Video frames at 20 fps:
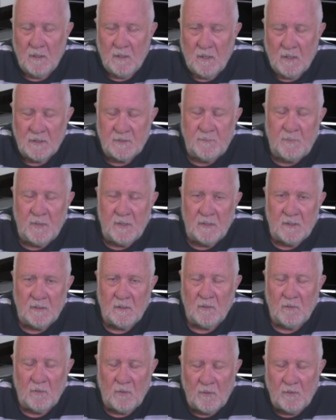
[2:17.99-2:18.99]
I spend a
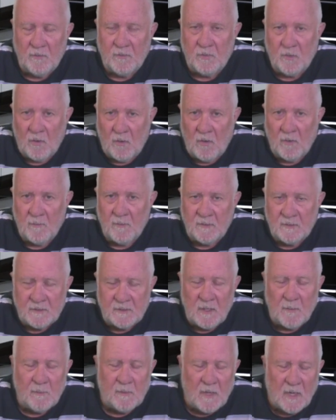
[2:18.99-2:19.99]
lot of time, in
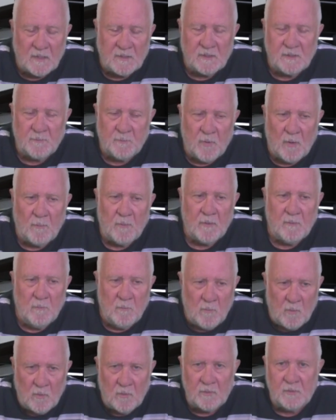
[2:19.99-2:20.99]
some cases probably
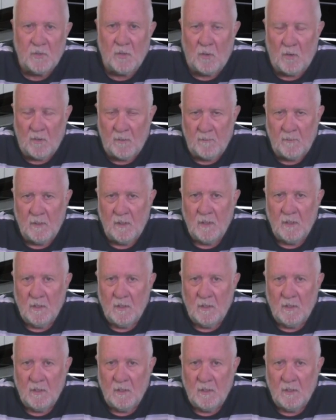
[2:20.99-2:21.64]
more time,